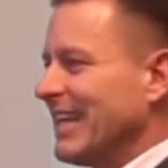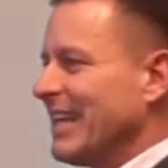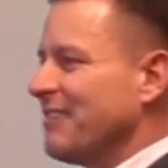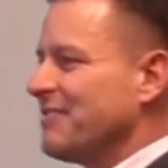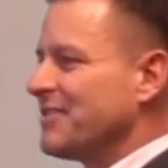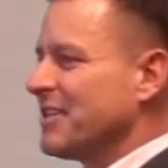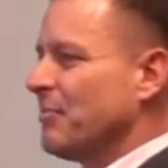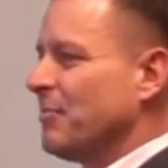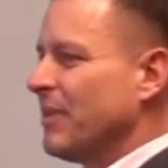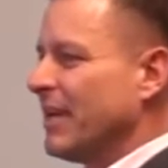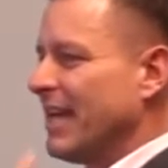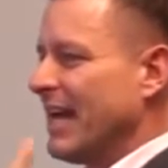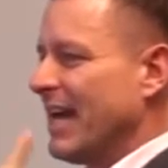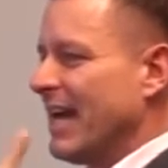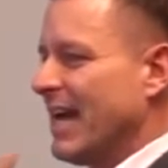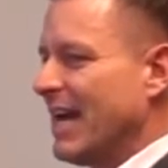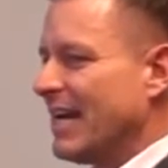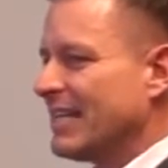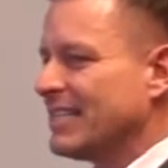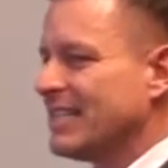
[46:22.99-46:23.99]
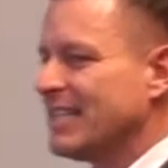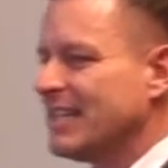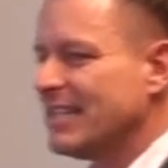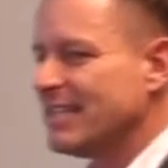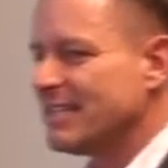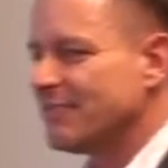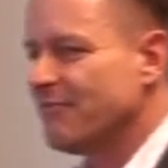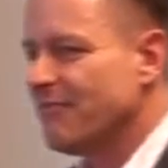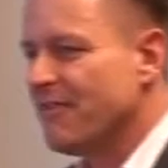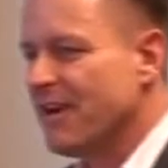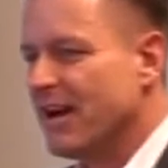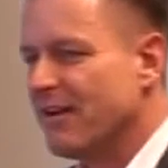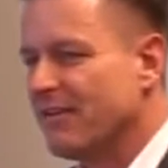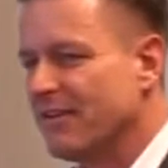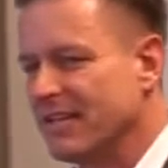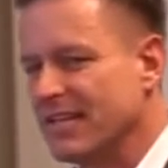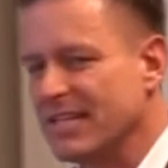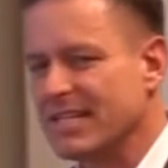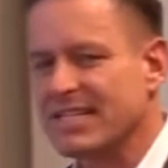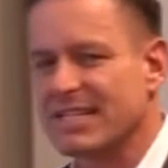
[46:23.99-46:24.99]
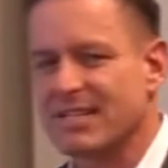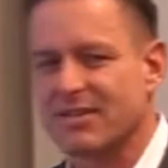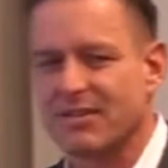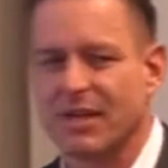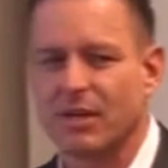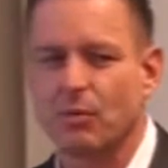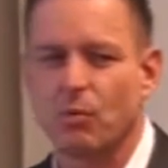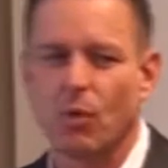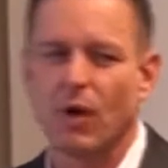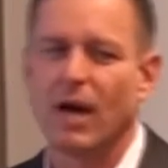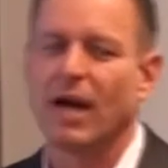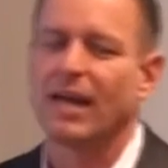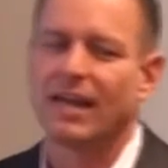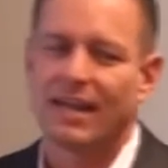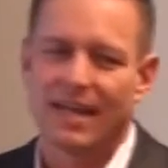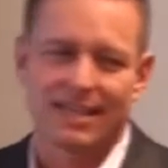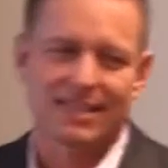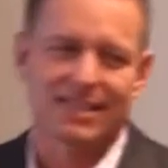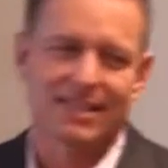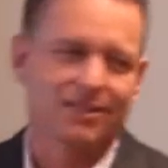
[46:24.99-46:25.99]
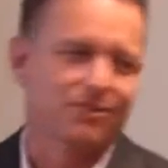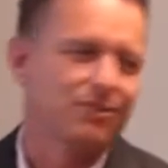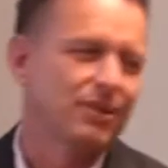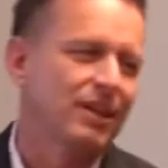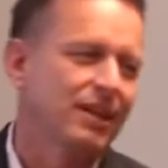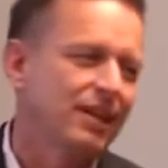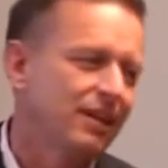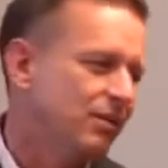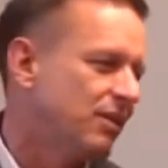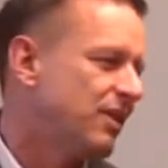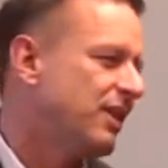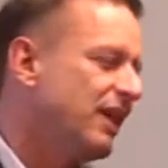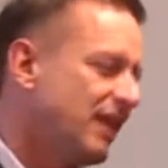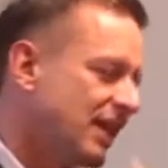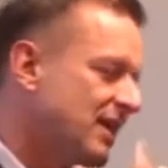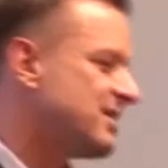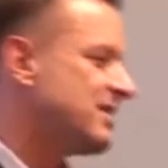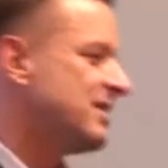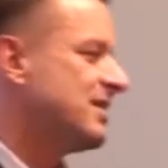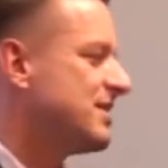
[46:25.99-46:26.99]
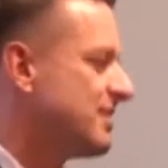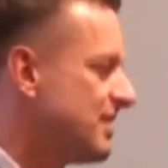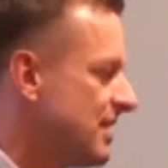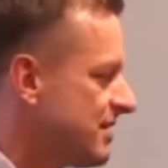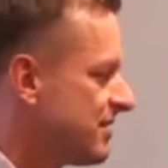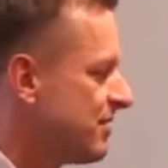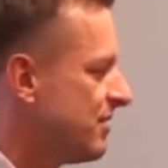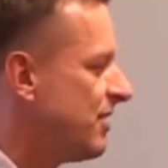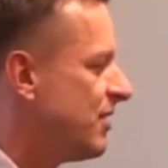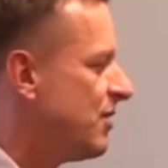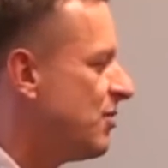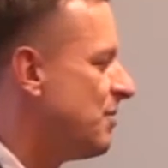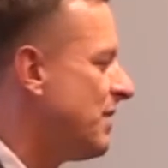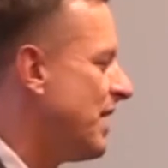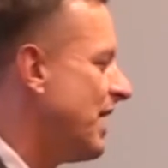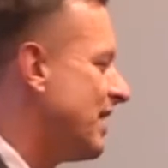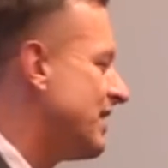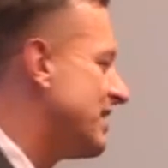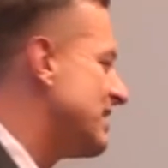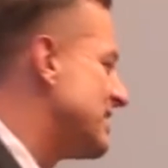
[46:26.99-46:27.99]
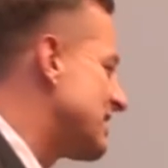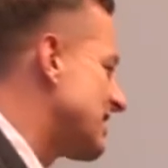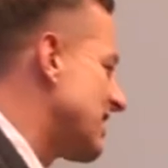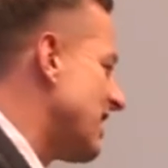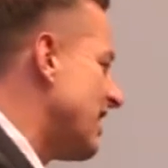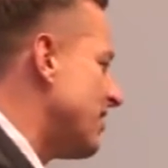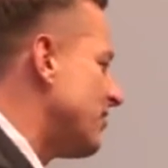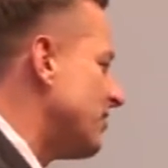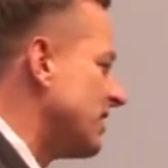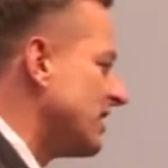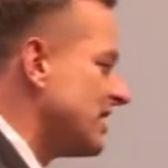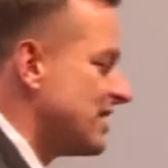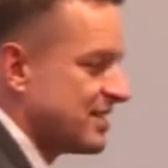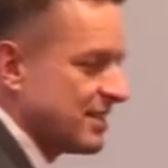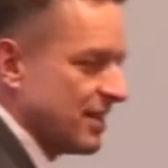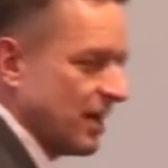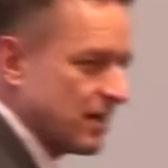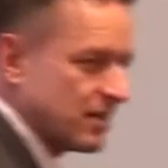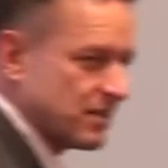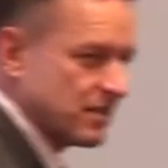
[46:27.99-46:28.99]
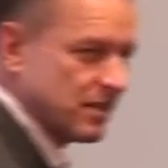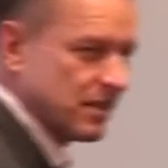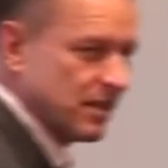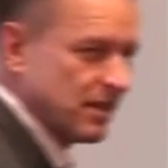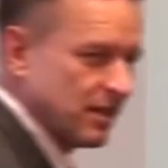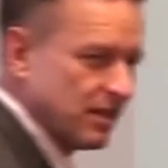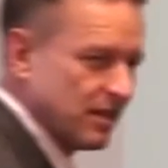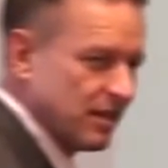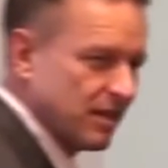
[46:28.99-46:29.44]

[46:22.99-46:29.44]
If somebody acts in this very extreme way, that's really, you think as an assessor, oh man, this guy really sucks.